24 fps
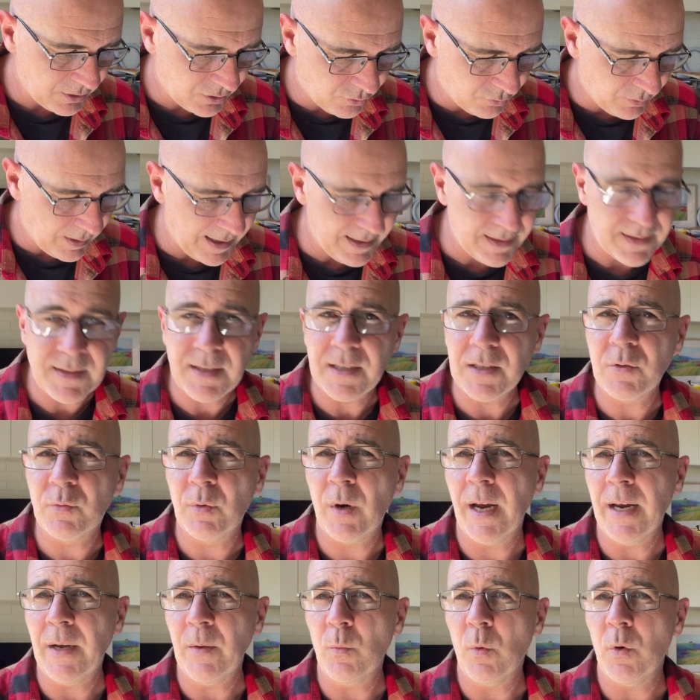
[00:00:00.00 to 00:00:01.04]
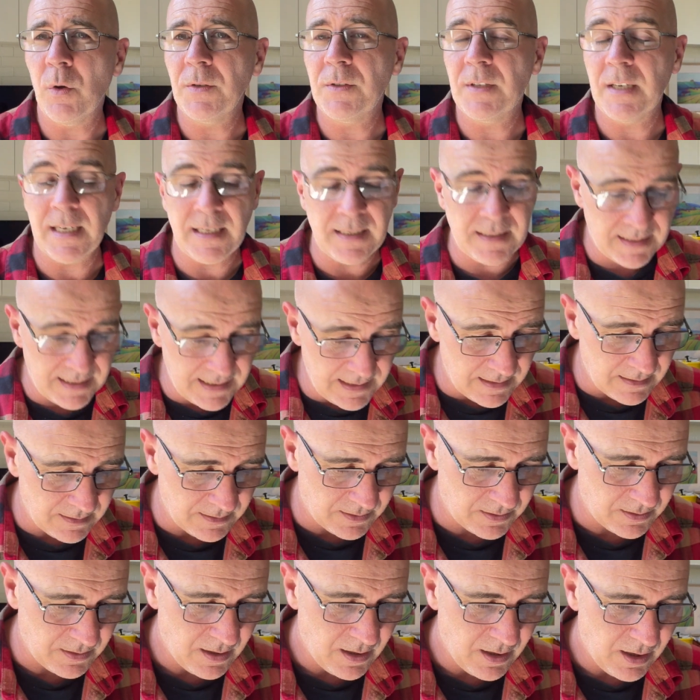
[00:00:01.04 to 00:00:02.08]
great as his reign was, he
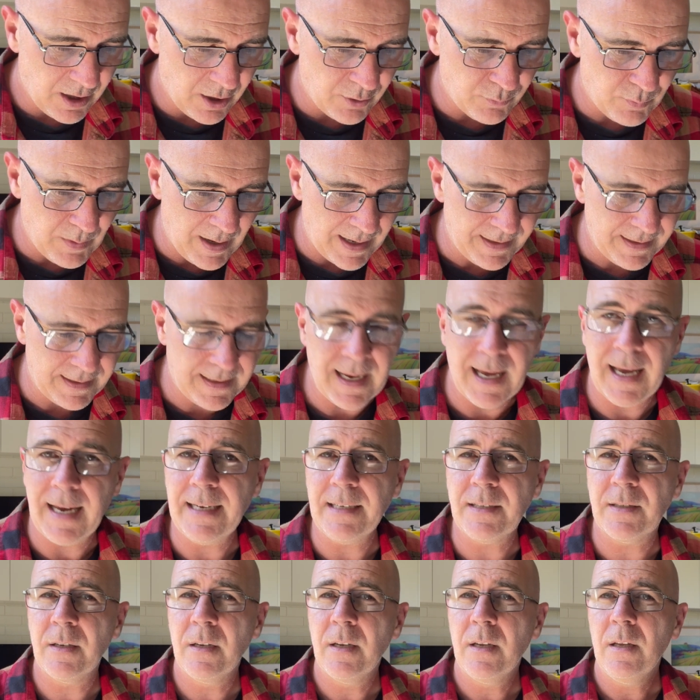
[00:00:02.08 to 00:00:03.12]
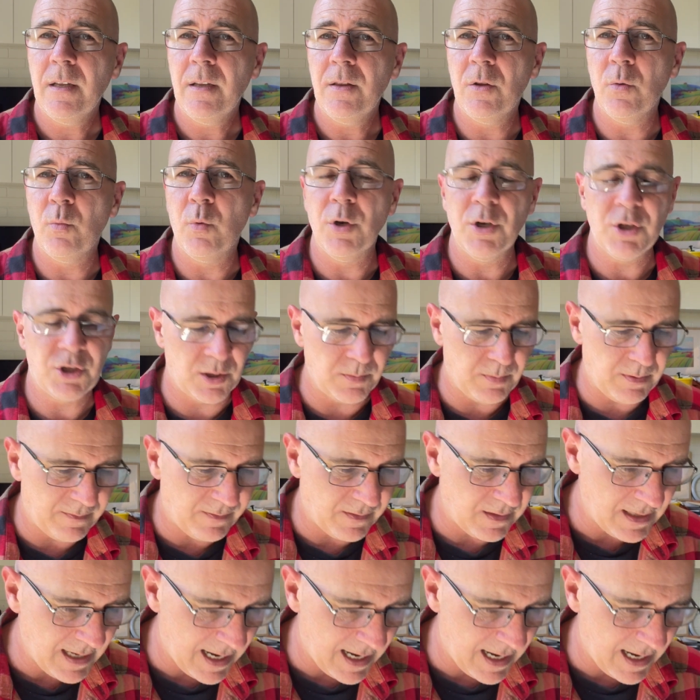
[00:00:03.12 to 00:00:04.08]
didn't eradicate the worship of the